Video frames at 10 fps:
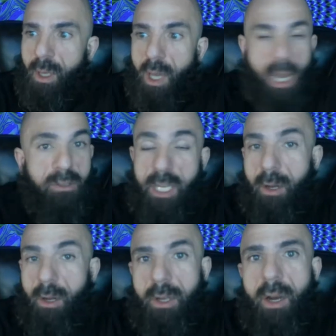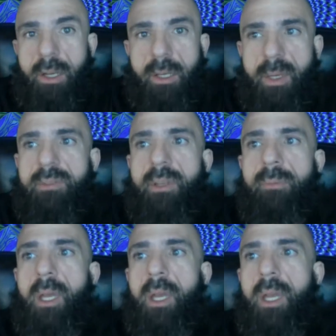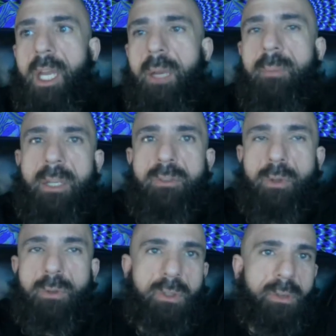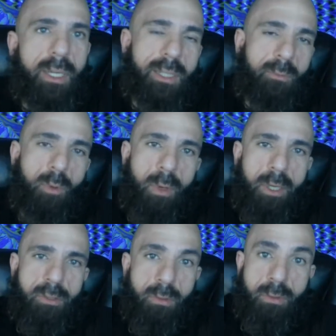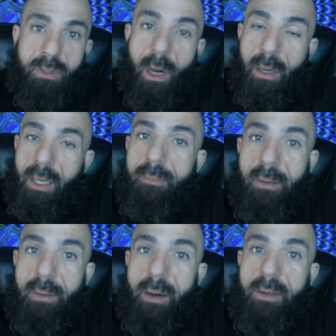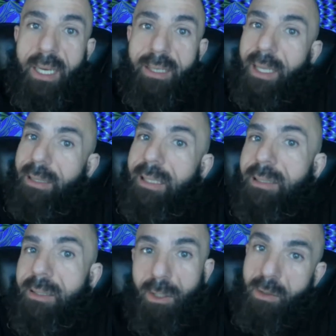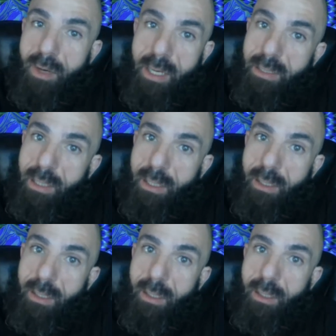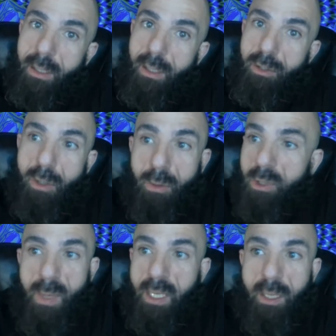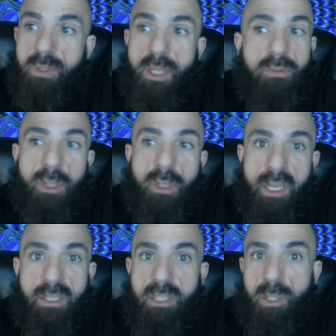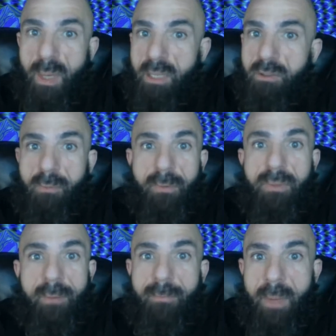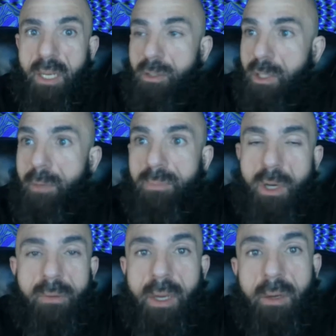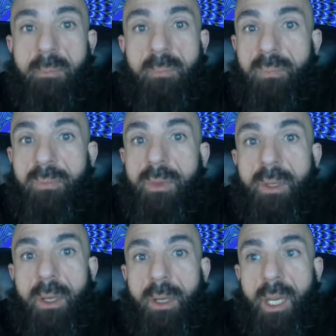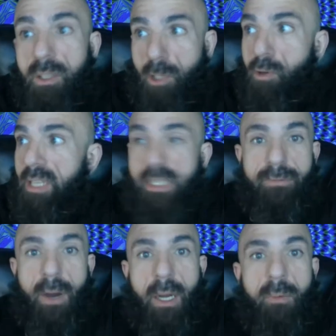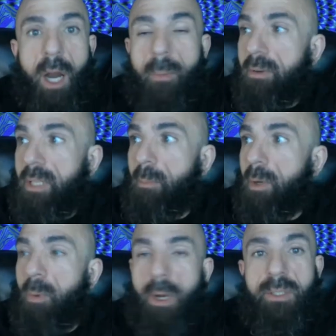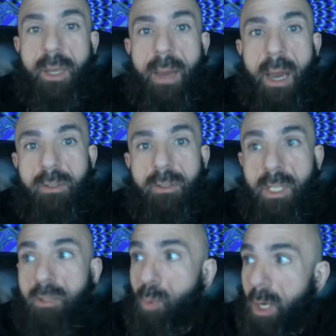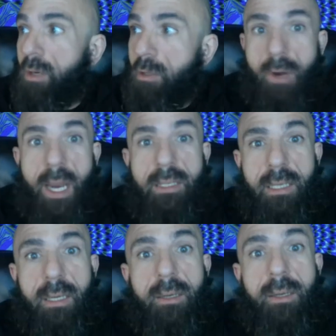I understand all the arguments of he makes truthers look crazy. Like, well, what are truthers talking about nowadays that doesn't look crazy? Truthers make themselves look crazy just based off of the information they're observing. It's a crazy fucking realm. Every time we point something out, it's, it's weird and crazy.